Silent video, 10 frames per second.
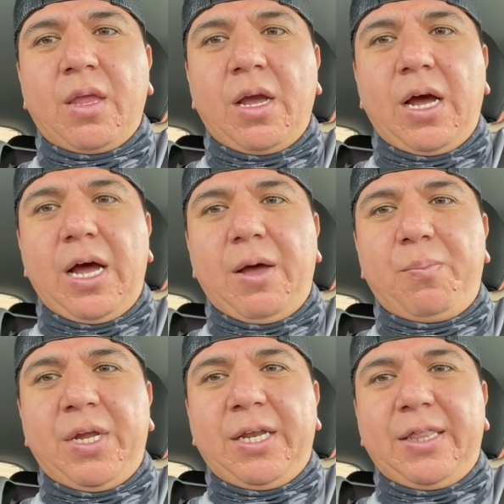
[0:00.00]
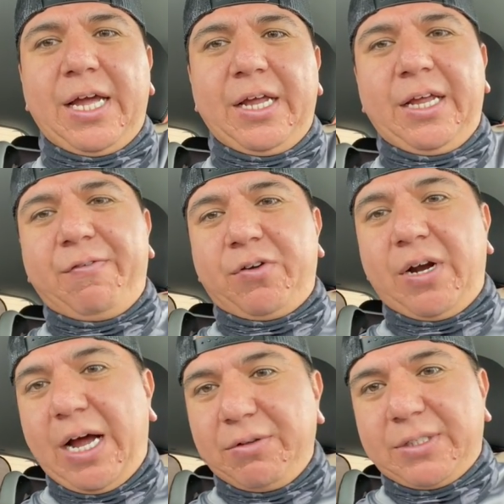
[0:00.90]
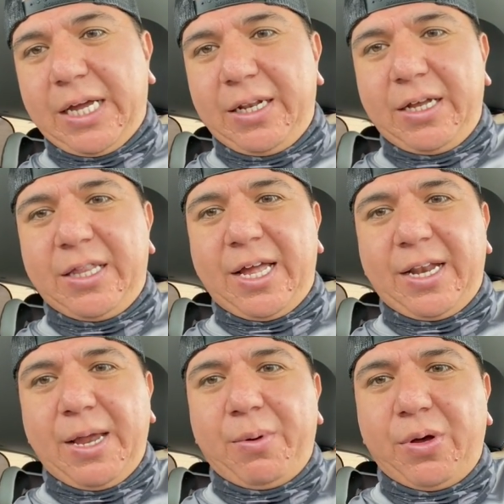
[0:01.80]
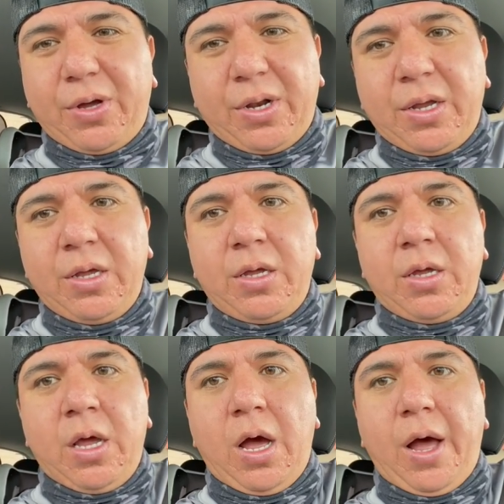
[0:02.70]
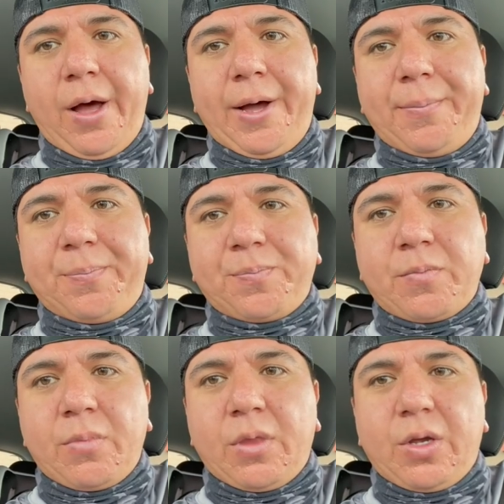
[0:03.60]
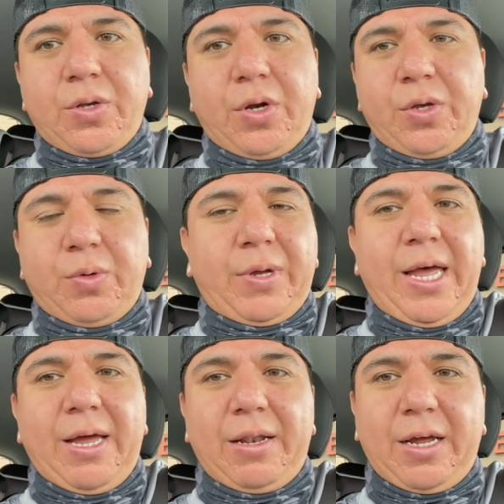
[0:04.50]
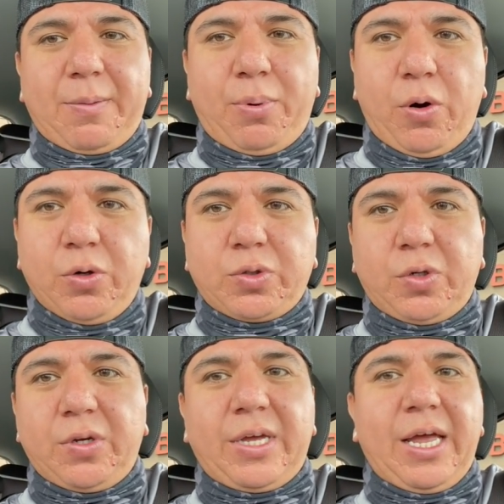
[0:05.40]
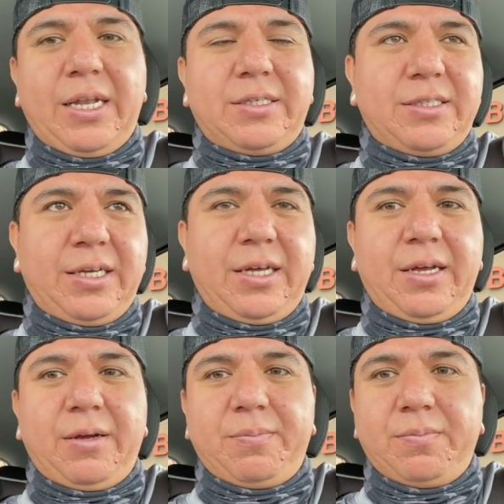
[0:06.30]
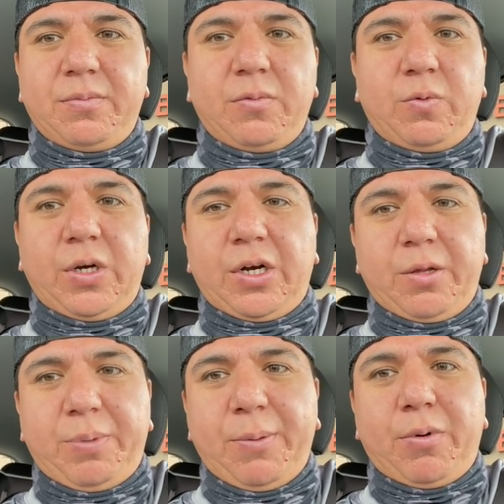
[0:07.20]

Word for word: Uh, meaning that if you're outside that neighborhood, um, you know, you can't like post or you can't see what other people are